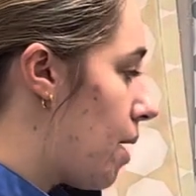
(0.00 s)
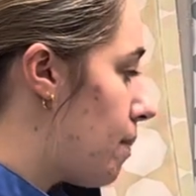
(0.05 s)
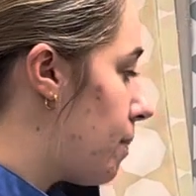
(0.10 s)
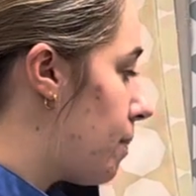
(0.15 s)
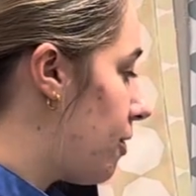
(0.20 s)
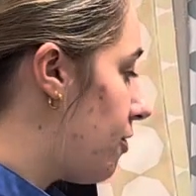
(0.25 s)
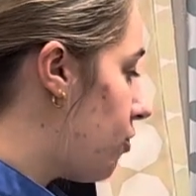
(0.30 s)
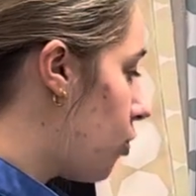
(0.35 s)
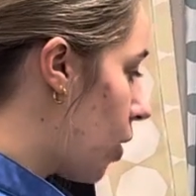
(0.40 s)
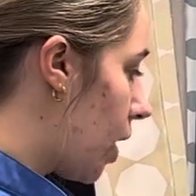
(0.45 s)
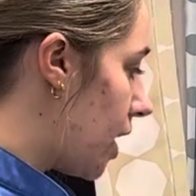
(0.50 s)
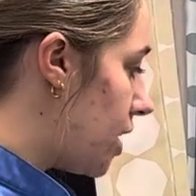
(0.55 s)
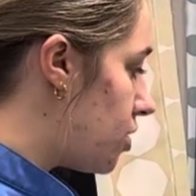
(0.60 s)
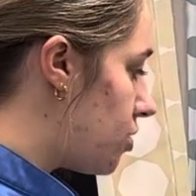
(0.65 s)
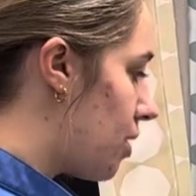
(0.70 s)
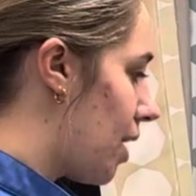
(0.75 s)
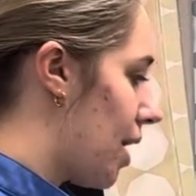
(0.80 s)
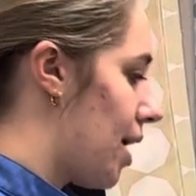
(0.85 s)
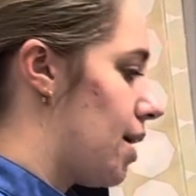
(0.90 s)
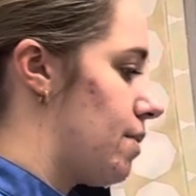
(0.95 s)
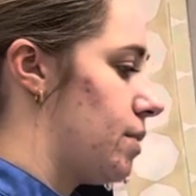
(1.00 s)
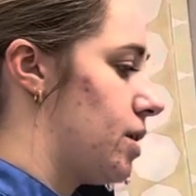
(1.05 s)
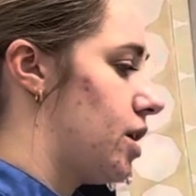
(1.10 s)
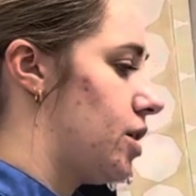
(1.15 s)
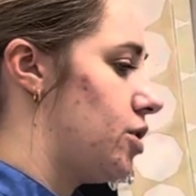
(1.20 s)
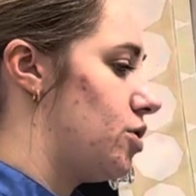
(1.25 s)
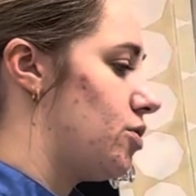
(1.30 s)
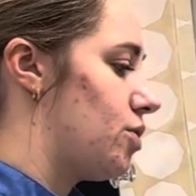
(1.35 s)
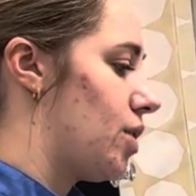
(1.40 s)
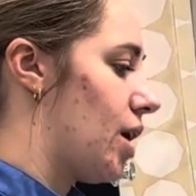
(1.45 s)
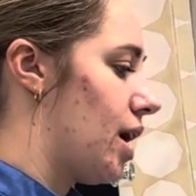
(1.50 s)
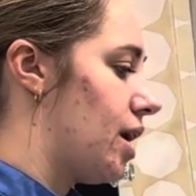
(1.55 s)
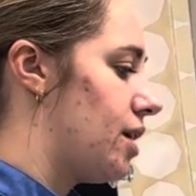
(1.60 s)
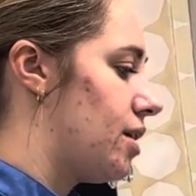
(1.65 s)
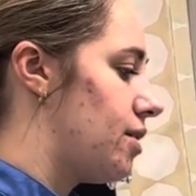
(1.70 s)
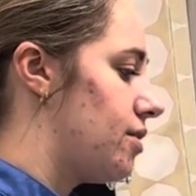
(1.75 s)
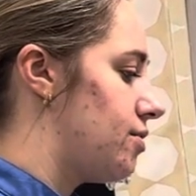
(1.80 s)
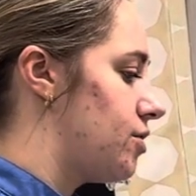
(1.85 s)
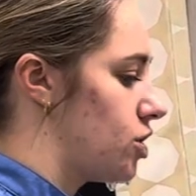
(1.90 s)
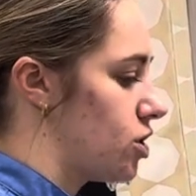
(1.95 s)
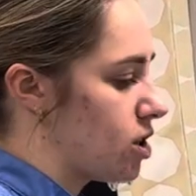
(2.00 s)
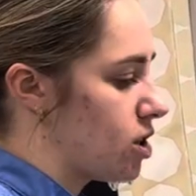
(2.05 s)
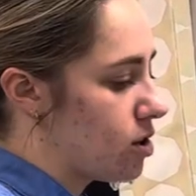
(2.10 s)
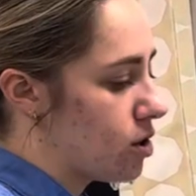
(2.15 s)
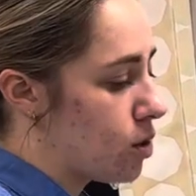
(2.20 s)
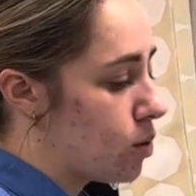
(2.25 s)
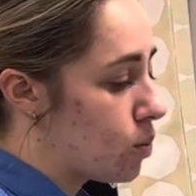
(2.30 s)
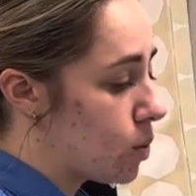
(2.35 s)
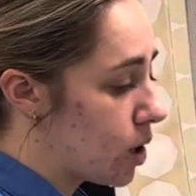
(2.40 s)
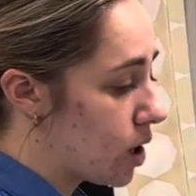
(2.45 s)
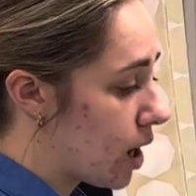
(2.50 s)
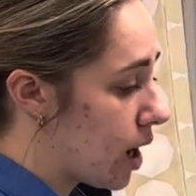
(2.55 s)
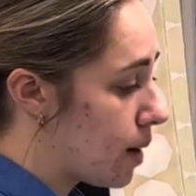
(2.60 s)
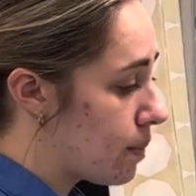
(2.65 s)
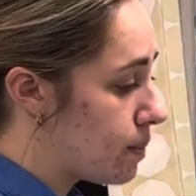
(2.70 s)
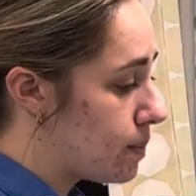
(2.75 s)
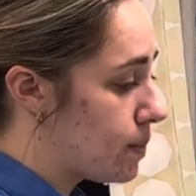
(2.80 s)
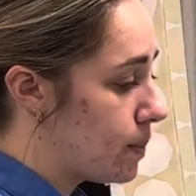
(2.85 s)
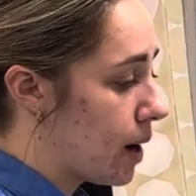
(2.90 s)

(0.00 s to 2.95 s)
Before I do that, I'm going to do kind of just a little workup,